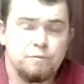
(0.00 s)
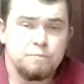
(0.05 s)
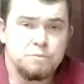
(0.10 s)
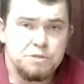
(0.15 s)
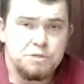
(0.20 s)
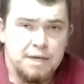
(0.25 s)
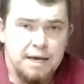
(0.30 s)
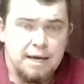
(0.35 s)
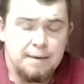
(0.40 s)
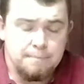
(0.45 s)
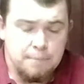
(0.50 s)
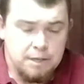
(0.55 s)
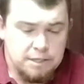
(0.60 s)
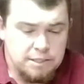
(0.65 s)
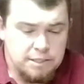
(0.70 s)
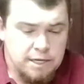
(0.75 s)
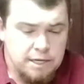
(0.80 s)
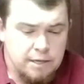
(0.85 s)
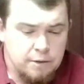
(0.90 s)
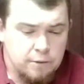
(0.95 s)
from San
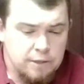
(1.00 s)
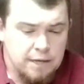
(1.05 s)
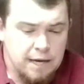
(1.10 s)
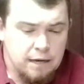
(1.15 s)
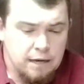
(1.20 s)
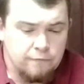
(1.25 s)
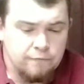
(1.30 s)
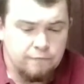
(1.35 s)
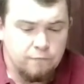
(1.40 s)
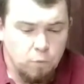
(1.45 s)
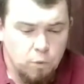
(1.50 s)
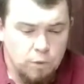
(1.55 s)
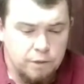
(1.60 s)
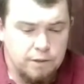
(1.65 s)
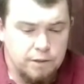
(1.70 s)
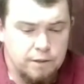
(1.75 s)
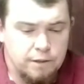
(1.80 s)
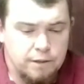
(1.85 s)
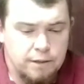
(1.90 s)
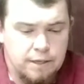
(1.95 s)
Mateo,
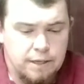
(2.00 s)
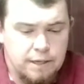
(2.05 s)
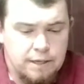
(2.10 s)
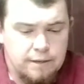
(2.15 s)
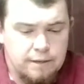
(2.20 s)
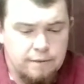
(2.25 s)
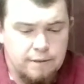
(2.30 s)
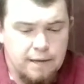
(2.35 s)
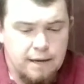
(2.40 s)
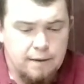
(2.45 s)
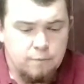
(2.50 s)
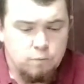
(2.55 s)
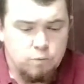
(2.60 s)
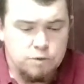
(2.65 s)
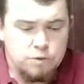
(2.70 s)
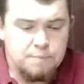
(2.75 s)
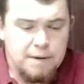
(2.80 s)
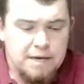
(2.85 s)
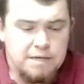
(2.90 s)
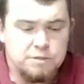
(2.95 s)
California, that
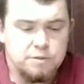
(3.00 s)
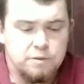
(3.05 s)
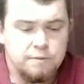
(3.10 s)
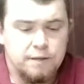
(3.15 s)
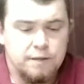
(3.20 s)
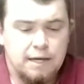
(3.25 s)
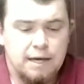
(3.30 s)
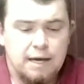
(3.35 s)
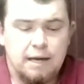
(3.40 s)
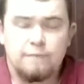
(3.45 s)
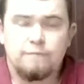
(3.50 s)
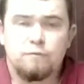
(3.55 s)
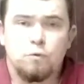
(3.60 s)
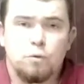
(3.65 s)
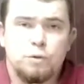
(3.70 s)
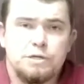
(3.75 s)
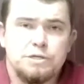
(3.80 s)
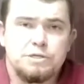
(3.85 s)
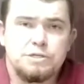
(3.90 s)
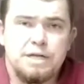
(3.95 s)
was based on the
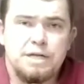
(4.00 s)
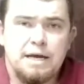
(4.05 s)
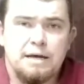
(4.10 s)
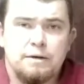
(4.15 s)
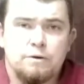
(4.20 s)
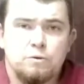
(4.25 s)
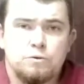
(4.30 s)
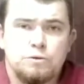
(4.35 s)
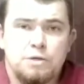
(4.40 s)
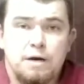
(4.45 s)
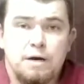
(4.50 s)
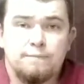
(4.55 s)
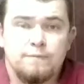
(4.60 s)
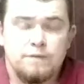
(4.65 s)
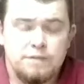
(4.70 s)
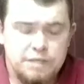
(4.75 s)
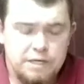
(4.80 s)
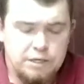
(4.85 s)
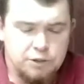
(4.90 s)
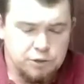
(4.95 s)
California standards of
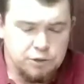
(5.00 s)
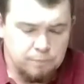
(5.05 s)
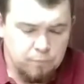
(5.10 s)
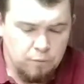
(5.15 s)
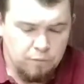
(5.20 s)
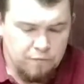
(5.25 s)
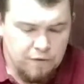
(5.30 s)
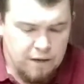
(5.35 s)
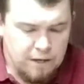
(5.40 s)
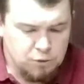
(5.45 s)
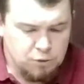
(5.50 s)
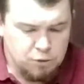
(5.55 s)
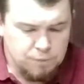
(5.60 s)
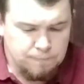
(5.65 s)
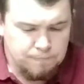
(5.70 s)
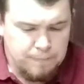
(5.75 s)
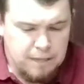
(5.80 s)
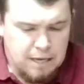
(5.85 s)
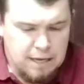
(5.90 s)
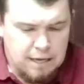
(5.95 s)
the teaching
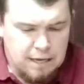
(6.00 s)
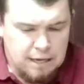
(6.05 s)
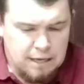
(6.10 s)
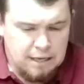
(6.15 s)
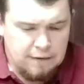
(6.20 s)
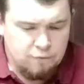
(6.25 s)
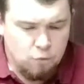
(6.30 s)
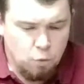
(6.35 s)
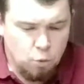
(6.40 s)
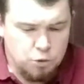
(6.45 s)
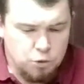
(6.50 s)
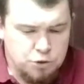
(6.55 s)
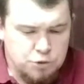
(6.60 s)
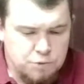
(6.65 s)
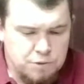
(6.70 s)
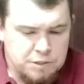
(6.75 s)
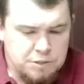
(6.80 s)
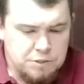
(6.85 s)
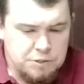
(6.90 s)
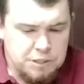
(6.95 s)
profession. And of course you
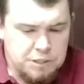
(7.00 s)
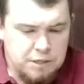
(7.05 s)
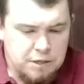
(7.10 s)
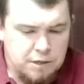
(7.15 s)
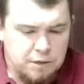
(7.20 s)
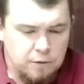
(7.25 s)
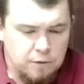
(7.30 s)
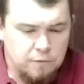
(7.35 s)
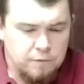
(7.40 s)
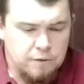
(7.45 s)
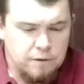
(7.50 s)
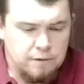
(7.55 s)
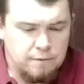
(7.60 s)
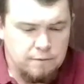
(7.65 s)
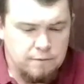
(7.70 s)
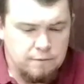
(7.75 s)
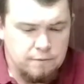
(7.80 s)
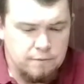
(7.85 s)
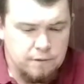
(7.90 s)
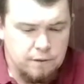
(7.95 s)
can see here that
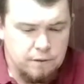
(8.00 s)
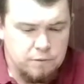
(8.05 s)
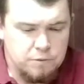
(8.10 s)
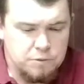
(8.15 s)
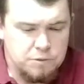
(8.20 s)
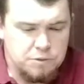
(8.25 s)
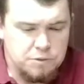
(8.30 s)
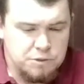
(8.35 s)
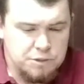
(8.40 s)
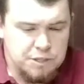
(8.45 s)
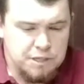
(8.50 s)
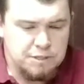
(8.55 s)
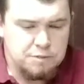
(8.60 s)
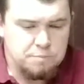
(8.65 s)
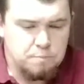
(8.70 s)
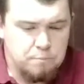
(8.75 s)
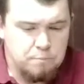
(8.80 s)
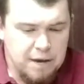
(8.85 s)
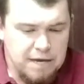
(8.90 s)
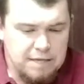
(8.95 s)
there's 6
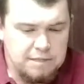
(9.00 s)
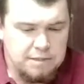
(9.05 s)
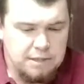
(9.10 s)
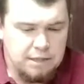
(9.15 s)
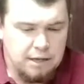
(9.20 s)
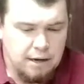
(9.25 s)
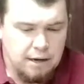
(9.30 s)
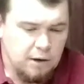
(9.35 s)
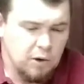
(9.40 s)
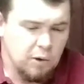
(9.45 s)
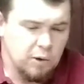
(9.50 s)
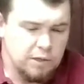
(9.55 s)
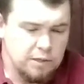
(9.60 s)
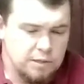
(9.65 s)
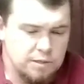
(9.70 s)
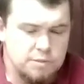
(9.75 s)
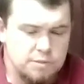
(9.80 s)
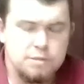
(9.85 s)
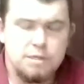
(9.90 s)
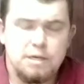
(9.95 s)
basic
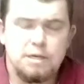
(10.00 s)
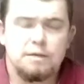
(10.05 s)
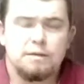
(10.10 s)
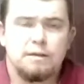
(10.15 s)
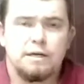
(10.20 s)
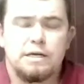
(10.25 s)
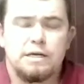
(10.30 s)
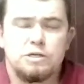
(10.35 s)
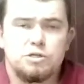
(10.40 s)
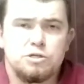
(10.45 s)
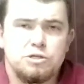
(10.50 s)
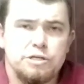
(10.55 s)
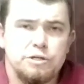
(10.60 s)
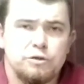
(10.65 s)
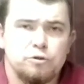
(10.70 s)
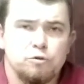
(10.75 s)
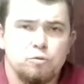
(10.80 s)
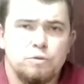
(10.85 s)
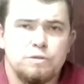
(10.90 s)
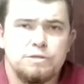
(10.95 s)
areas that each
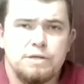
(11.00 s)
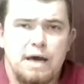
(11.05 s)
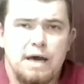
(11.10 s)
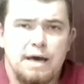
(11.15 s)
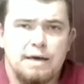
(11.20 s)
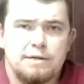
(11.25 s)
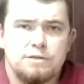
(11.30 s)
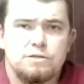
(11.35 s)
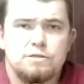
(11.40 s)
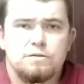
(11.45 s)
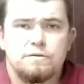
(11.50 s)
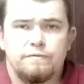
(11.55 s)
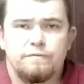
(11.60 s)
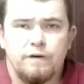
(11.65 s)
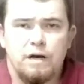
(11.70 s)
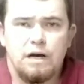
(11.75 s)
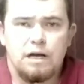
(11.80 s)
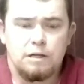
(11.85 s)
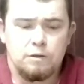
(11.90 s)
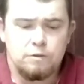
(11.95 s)
teacher was asked to
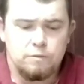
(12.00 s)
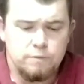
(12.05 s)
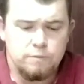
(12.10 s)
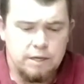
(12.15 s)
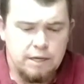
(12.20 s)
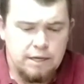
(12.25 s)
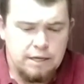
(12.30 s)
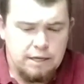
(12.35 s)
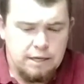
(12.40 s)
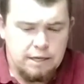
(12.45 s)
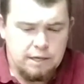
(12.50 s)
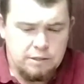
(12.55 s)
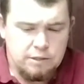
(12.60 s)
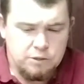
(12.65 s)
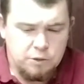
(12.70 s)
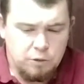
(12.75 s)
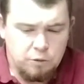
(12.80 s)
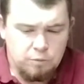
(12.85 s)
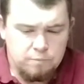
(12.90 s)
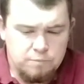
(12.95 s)
follow in
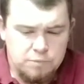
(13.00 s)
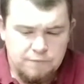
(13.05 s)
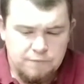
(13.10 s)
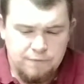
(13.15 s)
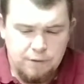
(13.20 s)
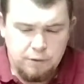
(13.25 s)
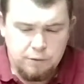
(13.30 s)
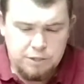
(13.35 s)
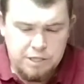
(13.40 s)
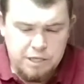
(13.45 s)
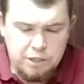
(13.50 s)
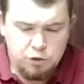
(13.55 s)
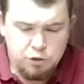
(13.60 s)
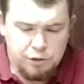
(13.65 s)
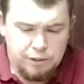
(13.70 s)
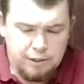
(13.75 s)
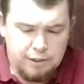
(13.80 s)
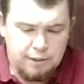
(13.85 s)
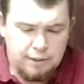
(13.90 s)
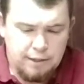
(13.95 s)
terms of their
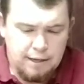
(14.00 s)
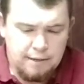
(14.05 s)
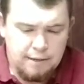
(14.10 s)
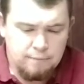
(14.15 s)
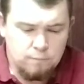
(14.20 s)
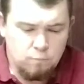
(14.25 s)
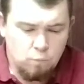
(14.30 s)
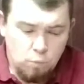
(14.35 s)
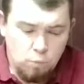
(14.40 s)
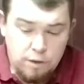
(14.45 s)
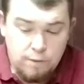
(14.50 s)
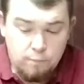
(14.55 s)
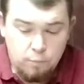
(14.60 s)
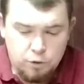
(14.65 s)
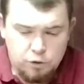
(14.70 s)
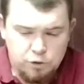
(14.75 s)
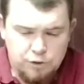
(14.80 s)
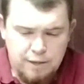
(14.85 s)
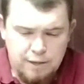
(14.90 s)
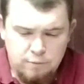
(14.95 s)
teaching and in
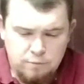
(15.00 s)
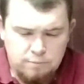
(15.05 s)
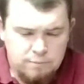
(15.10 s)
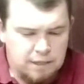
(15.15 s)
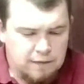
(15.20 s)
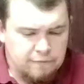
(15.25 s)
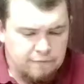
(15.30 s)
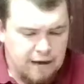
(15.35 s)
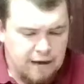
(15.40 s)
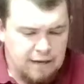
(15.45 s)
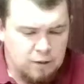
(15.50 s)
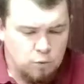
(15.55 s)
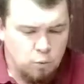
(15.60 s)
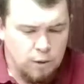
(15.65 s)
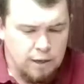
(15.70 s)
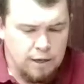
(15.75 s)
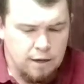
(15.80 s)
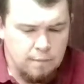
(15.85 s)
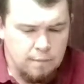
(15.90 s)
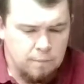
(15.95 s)
which they would be
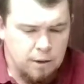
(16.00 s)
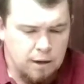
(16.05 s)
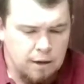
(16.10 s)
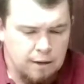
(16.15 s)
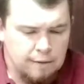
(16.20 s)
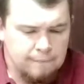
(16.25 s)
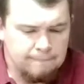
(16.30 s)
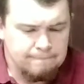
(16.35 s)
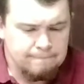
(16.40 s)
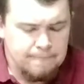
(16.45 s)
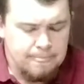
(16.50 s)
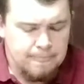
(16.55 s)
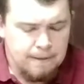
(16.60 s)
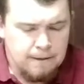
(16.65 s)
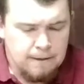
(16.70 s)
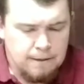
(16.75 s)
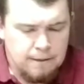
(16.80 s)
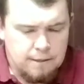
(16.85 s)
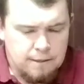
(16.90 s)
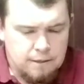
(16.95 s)
evaluated upon.
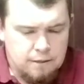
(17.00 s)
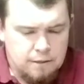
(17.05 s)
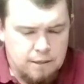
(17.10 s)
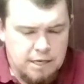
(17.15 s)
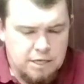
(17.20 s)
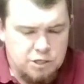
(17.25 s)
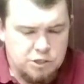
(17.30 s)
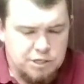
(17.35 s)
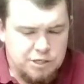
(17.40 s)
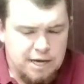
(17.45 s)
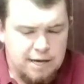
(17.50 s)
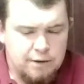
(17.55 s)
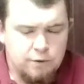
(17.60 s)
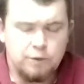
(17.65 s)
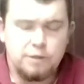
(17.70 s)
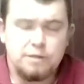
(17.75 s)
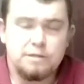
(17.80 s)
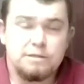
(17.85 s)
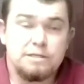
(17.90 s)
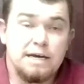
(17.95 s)
Each
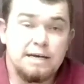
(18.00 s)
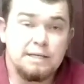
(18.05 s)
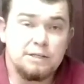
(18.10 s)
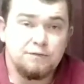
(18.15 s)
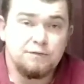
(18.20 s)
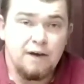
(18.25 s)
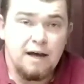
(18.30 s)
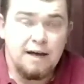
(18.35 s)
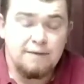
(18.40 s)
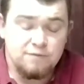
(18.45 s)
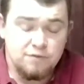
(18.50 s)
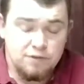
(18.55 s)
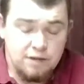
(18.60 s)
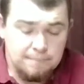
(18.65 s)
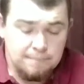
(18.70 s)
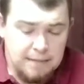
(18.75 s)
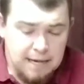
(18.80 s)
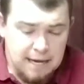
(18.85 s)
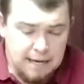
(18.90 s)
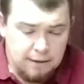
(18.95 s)
standard contains 5
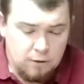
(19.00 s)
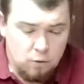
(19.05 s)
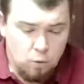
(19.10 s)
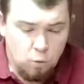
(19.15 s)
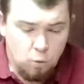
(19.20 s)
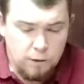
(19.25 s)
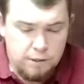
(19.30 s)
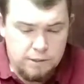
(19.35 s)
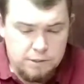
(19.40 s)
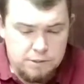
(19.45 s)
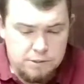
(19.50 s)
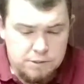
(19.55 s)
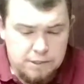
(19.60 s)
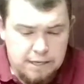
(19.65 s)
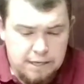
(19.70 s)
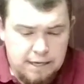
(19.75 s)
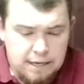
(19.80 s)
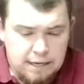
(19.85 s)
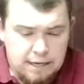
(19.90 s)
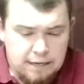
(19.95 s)
subcategories,
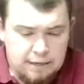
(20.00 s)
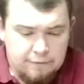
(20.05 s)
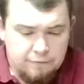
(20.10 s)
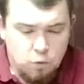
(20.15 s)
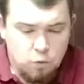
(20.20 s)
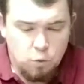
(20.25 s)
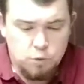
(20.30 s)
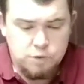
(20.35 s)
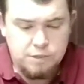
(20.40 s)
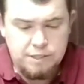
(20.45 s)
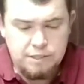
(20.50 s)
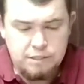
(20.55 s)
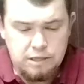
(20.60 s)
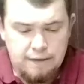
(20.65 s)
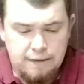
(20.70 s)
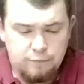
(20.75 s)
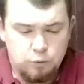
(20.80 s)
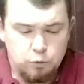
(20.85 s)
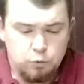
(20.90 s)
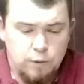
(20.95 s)
and of course these
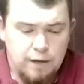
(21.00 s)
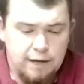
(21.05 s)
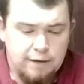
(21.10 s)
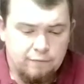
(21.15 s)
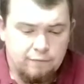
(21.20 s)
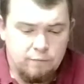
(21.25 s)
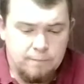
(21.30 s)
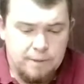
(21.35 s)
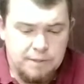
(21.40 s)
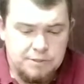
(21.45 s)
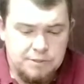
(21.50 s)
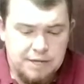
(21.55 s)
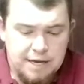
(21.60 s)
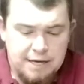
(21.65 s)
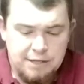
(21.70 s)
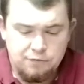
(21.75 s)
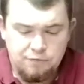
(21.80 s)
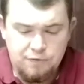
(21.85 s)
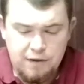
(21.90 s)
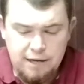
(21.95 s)
levels rank from
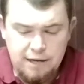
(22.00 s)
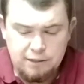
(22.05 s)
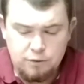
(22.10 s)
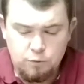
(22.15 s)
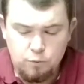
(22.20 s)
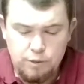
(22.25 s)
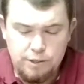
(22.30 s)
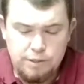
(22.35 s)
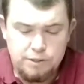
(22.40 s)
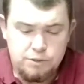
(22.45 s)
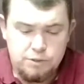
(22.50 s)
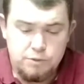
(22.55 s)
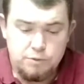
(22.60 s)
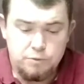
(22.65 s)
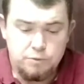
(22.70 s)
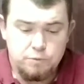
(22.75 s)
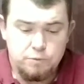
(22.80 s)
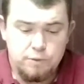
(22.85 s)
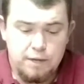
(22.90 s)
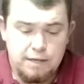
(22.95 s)
unsatisfactory
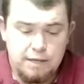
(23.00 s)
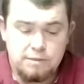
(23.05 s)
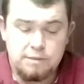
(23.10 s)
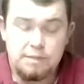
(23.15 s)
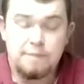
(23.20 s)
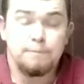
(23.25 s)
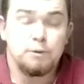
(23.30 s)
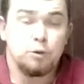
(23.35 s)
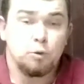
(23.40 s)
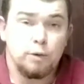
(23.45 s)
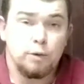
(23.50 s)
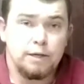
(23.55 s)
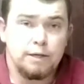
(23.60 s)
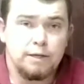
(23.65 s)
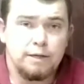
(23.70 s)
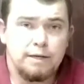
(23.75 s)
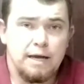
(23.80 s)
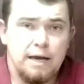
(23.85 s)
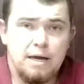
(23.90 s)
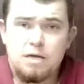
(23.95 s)
to exemplary.
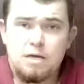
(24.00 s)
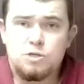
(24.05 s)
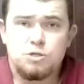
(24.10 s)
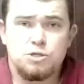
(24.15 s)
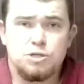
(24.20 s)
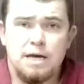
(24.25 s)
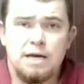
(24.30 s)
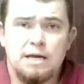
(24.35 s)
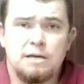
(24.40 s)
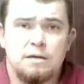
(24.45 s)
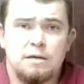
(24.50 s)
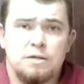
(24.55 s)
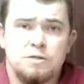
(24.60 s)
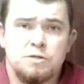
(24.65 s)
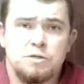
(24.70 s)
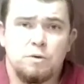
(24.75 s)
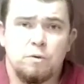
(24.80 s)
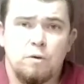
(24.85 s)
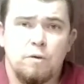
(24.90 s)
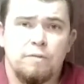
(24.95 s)
Now each state
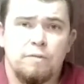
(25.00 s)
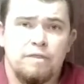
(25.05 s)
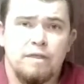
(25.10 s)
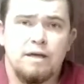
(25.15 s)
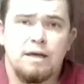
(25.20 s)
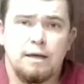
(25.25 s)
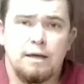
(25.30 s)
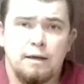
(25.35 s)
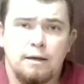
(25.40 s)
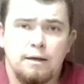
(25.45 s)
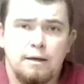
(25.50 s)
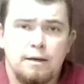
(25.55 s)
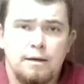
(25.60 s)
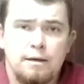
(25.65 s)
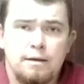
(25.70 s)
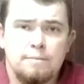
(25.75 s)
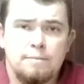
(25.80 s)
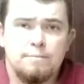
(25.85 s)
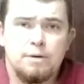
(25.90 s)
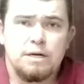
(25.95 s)
does their own thing,
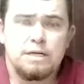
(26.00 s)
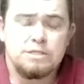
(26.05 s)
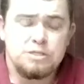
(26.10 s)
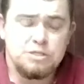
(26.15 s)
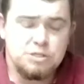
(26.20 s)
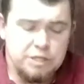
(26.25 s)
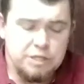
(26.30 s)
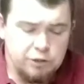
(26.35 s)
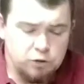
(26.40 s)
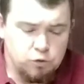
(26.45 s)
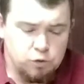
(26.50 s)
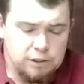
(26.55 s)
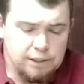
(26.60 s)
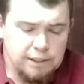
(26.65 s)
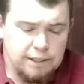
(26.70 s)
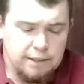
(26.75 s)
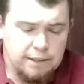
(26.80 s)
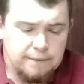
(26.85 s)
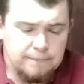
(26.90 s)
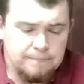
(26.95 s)
but
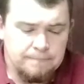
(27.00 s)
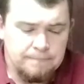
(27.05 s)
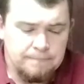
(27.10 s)
essentially